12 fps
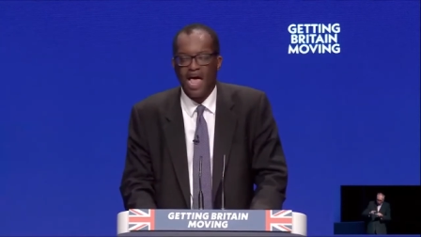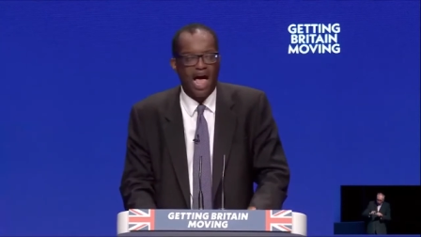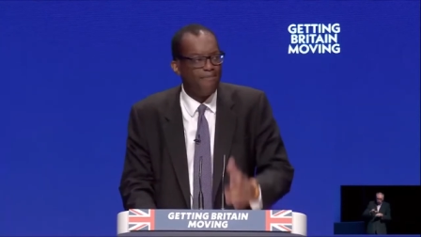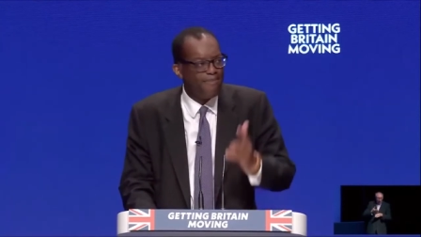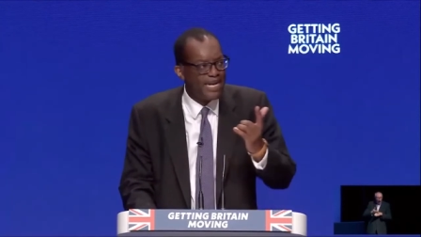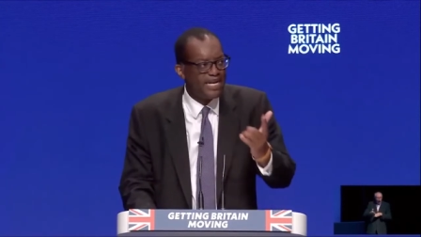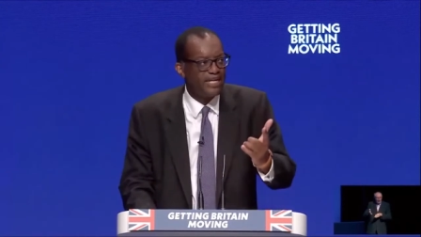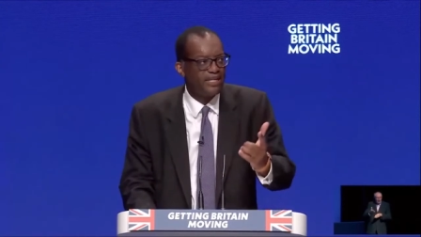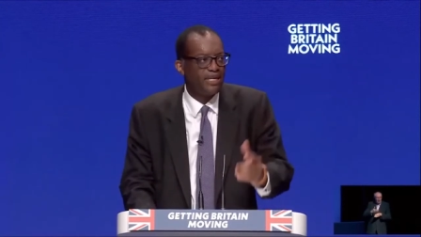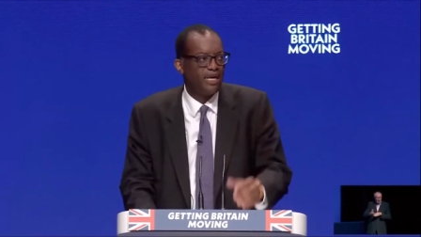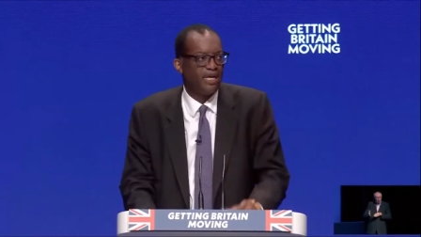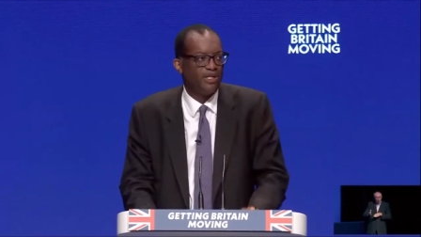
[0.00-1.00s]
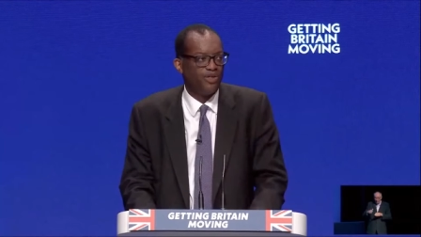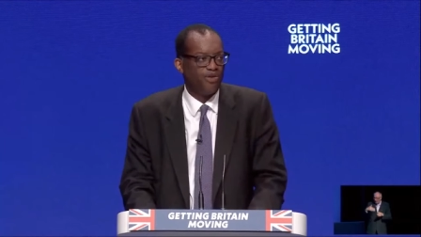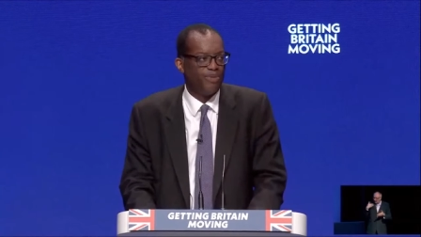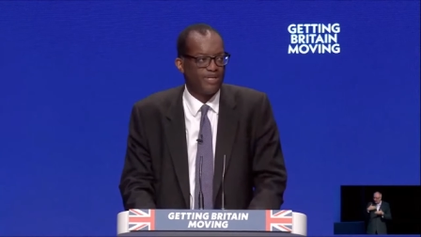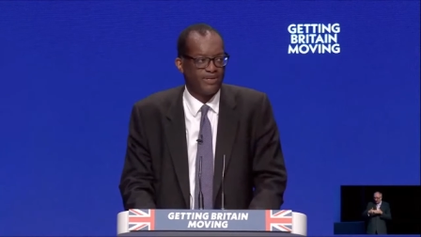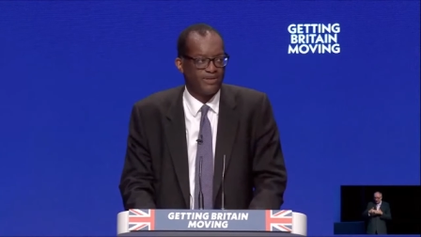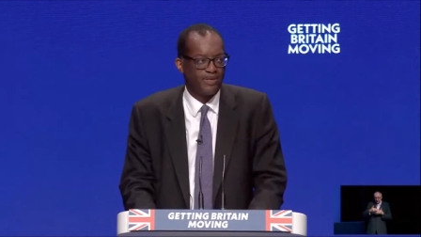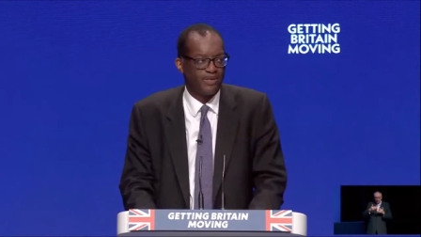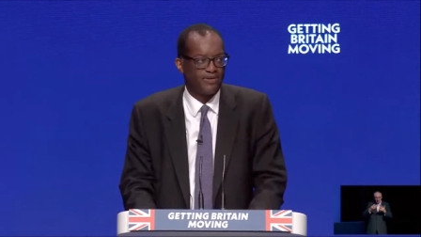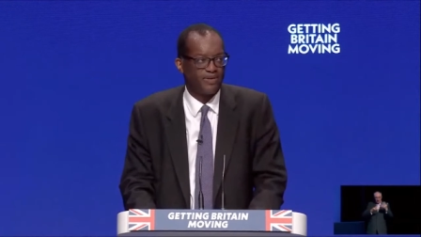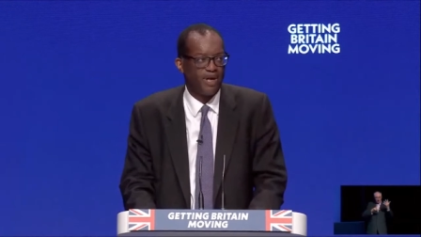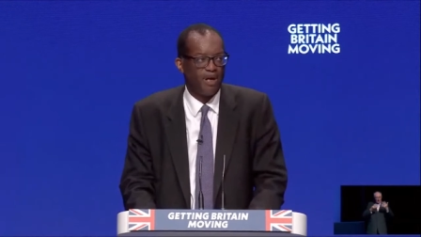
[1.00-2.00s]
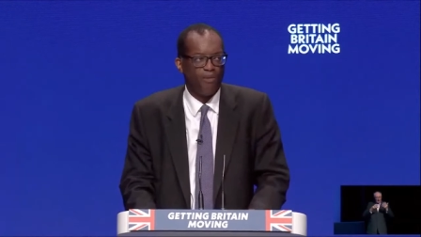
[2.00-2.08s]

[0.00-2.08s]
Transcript: a million new businesses,